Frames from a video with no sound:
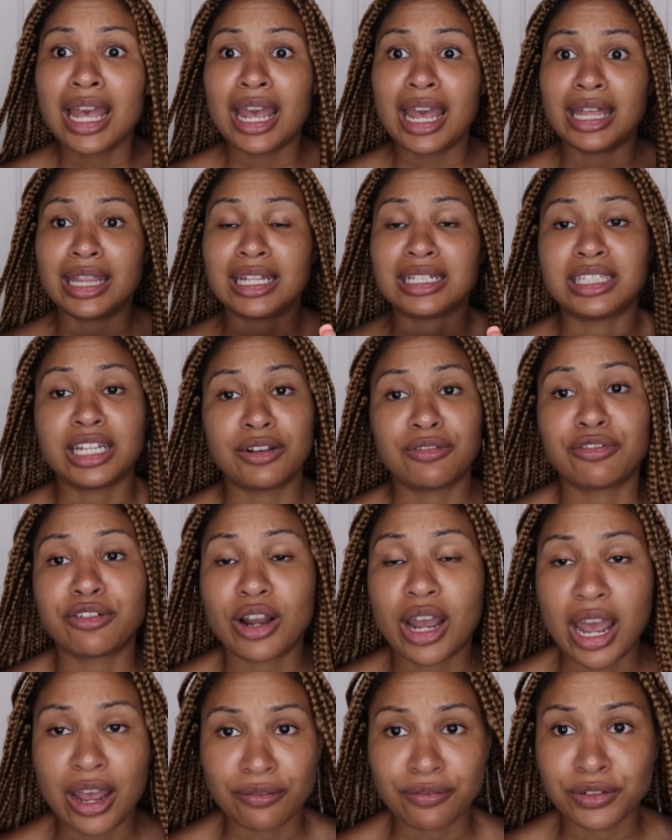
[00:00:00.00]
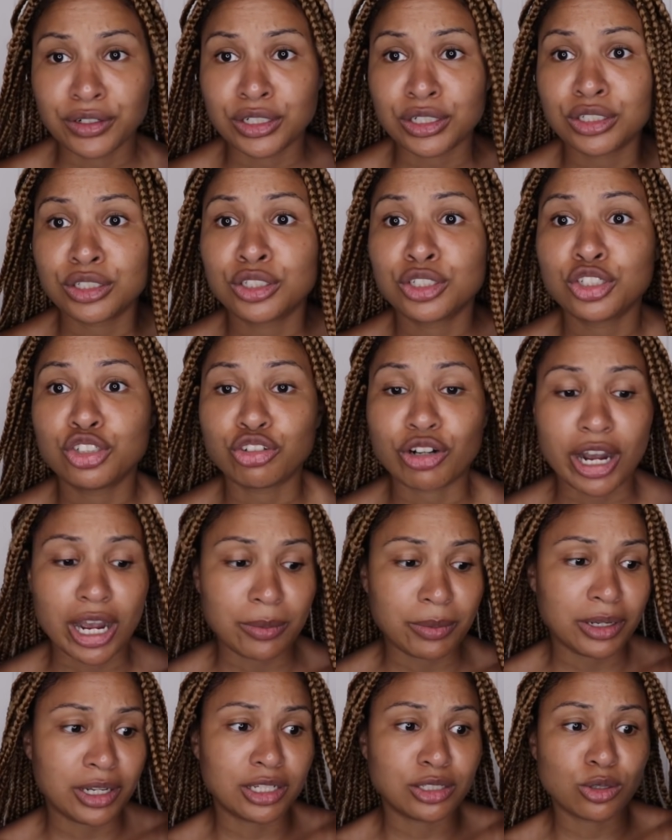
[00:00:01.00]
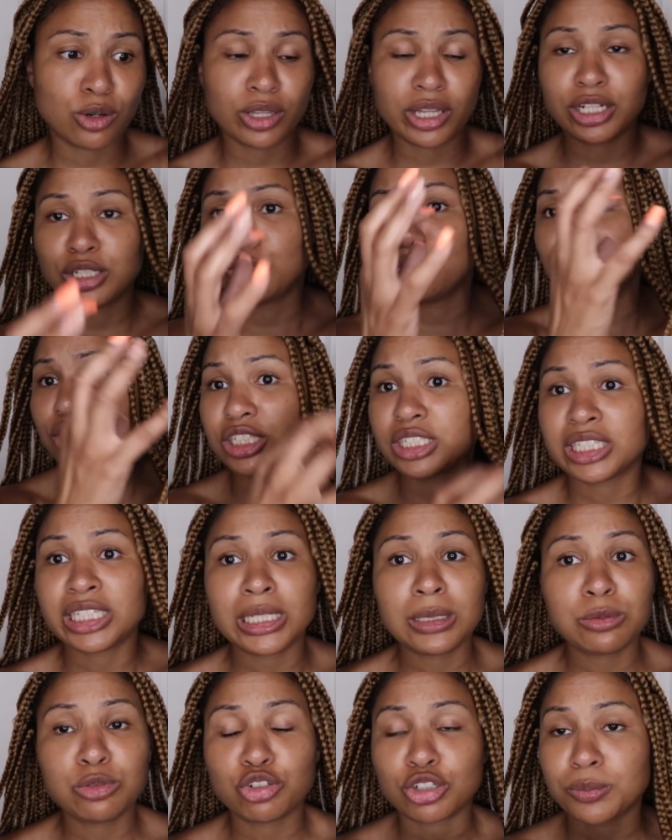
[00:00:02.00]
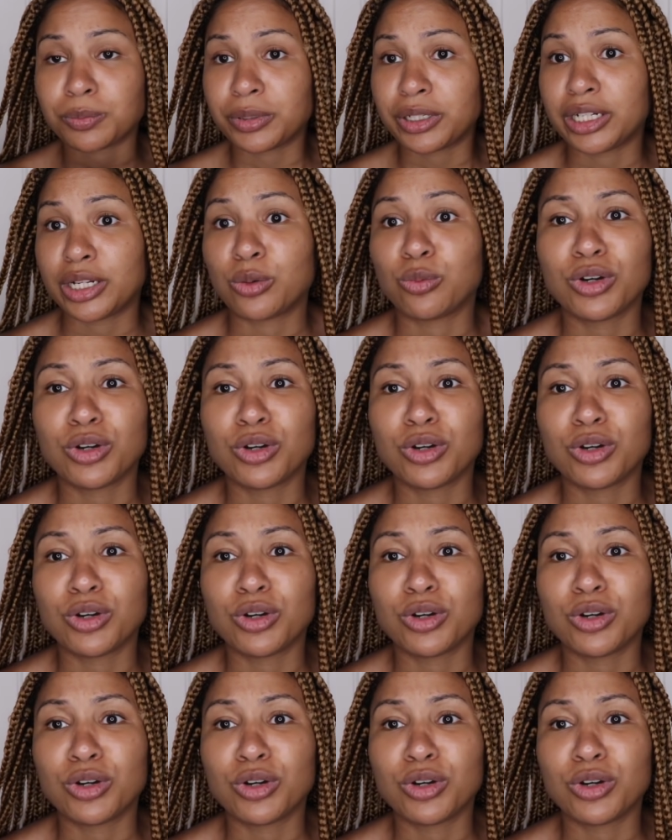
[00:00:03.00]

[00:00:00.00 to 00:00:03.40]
and they take forever to dry because all they do is just keep dripping.